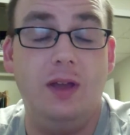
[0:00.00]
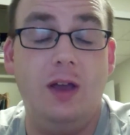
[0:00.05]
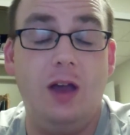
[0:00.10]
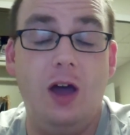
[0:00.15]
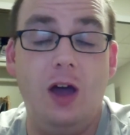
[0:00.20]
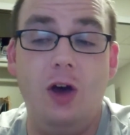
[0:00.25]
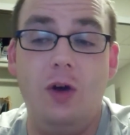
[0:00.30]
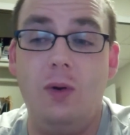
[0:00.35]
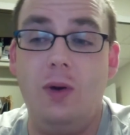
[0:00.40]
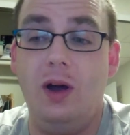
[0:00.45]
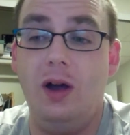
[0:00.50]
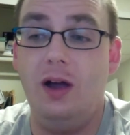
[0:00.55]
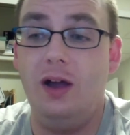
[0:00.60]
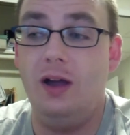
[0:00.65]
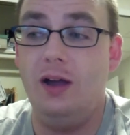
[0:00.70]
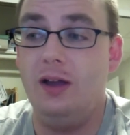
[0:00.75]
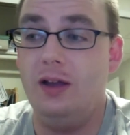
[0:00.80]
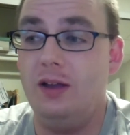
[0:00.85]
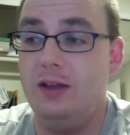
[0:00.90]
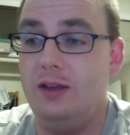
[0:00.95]
Oh,
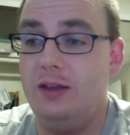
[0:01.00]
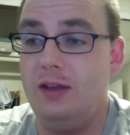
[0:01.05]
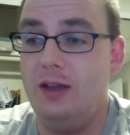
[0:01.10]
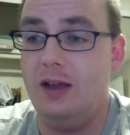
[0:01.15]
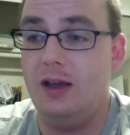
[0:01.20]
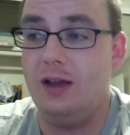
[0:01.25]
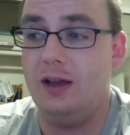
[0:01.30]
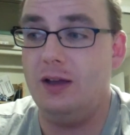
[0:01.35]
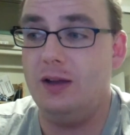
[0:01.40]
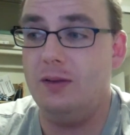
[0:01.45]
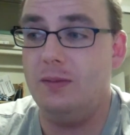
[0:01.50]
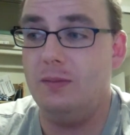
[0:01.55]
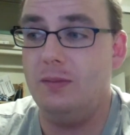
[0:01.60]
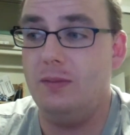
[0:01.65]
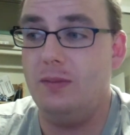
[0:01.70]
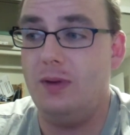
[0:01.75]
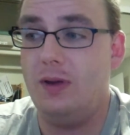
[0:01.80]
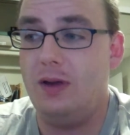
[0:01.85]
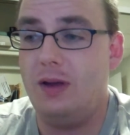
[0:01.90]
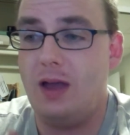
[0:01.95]
uh, yeah,
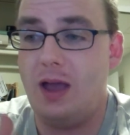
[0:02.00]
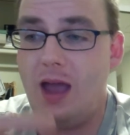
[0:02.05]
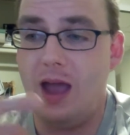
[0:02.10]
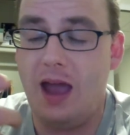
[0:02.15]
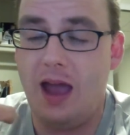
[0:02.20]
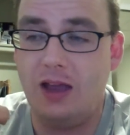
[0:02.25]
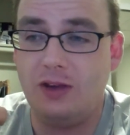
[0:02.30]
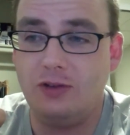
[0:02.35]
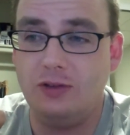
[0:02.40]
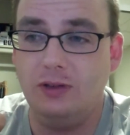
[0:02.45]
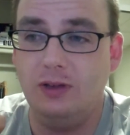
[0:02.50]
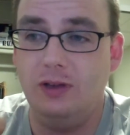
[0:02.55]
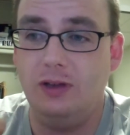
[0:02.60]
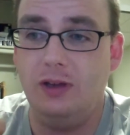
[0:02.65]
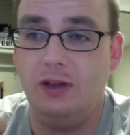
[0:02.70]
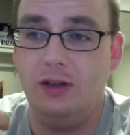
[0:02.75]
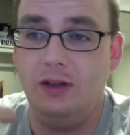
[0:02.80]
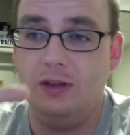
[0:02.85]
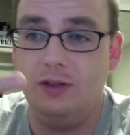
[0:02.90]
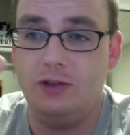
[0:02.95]

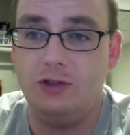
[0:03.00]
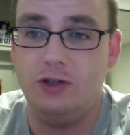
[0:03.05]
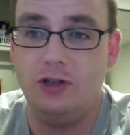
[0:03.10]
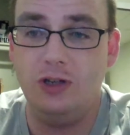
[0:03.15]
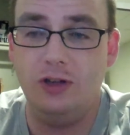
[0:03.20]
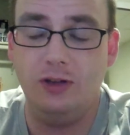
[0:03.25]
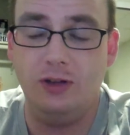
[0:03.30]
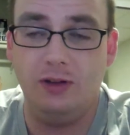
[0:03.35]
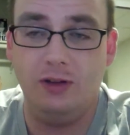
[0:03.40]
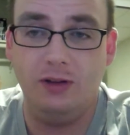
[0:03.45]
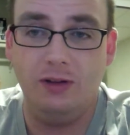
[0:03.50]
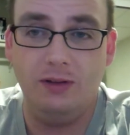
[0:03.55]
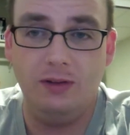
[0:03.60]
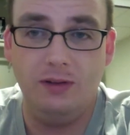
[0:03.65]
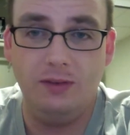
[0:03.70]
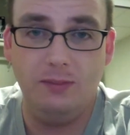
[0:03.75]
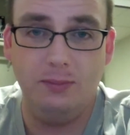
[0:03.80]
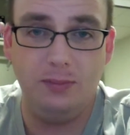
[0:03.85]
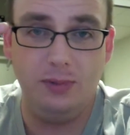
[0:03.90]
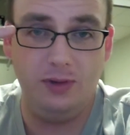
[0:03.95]
Ashley, Jill,
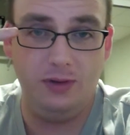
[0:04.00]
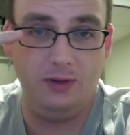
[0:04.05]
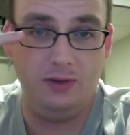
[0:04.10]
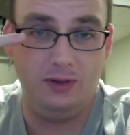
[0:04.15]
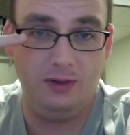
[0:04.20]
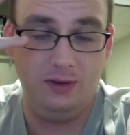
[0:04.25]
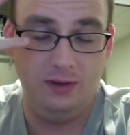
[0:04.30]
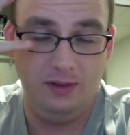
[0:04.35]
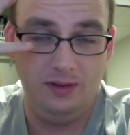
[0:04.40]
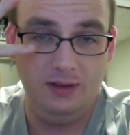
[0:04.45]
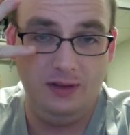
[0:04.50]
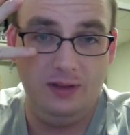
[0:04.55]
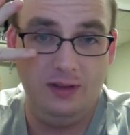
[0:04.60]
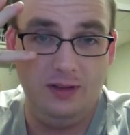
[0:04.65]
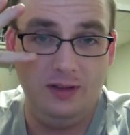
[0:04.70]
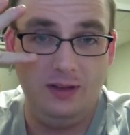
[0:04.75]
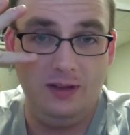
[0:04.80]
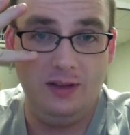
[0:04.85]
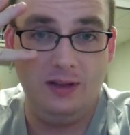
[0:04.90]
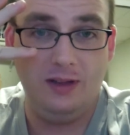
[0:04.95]
Bill,
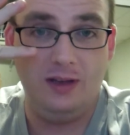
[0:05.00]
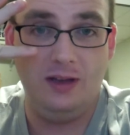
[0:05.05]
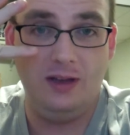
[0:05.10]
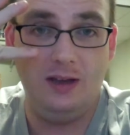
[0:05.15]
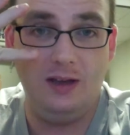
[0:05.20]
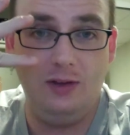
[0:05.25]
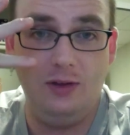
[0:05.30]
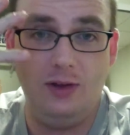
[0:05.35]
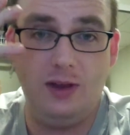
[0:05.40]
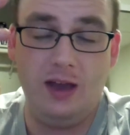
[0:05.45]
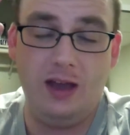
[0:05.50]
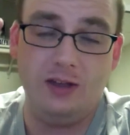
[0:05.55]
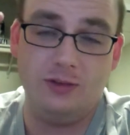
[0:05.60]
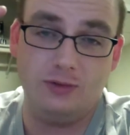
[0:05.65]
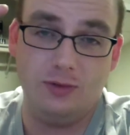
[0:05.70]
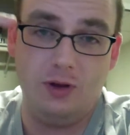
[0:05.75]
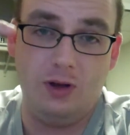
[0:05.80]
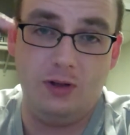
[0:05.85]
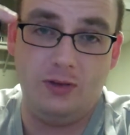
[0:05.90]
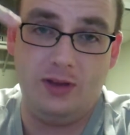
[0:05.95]
uh, you guys
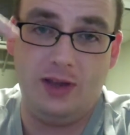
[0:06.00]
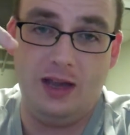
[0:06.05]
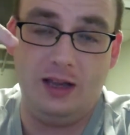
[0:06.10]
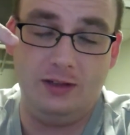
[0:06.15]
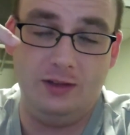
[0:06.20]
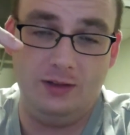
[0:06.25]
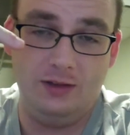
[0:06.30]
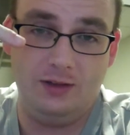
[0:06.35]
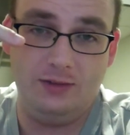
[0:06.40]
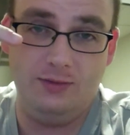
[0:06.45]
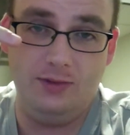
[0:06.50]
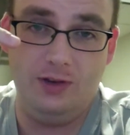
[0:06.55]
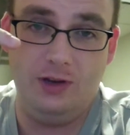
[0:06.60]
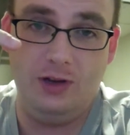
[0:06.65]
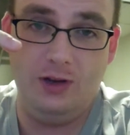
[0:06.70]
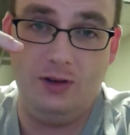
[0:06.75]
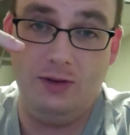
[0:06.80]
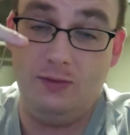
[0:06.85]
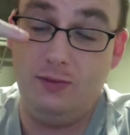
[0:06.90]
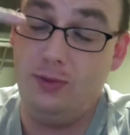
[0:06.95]
are all tagged in this
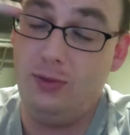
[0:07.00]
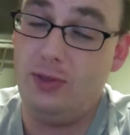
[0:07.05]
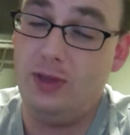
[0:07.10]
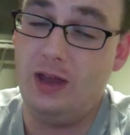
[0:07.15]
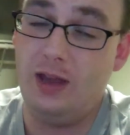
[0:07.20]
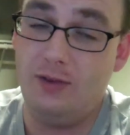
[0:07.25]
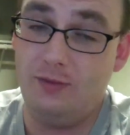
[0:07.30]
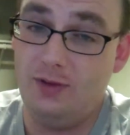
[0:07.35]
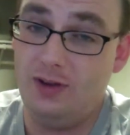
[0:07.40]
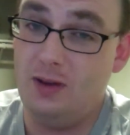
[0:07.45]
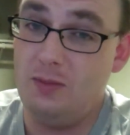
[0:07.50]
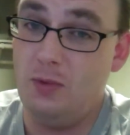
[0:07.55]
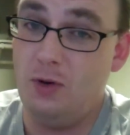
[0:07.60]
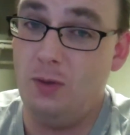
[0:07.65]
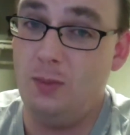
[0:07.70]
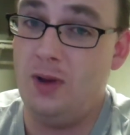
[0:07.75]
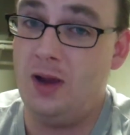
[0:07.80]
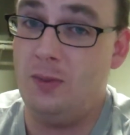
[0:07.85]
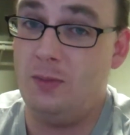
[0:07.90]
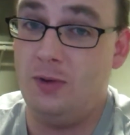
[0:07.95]
video. If you think of any
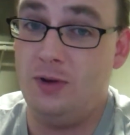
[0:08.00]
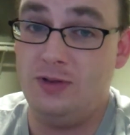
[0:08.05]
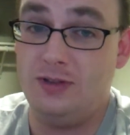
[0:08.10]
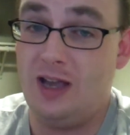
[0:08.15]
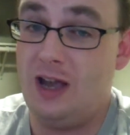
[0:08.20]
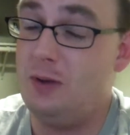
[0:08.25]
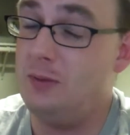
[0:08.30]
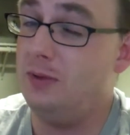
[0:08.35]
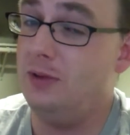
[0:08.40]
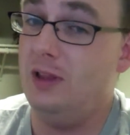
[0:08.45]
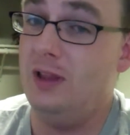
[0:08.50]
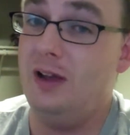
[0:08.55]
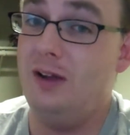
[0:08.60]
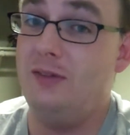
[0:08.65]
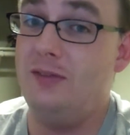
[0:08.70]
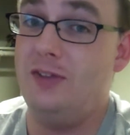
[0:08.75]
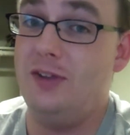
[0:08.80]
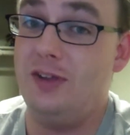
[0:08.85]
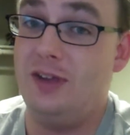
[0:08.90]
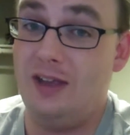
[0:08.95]
more memories, I would
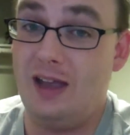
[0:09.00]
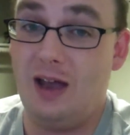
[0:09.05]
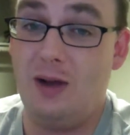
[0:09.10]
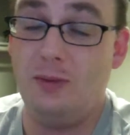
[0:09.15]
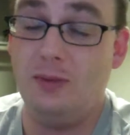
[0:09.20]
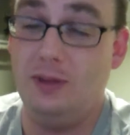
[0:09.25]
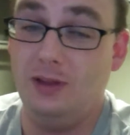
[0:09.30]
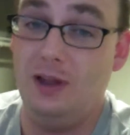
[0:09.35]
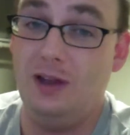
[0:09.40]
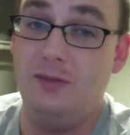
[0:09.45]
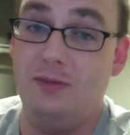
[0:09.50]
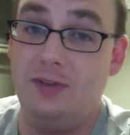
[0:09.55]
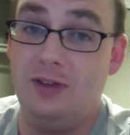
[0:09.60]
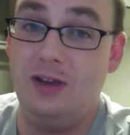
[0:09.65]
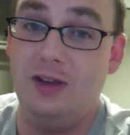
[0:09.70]
love to. I would love to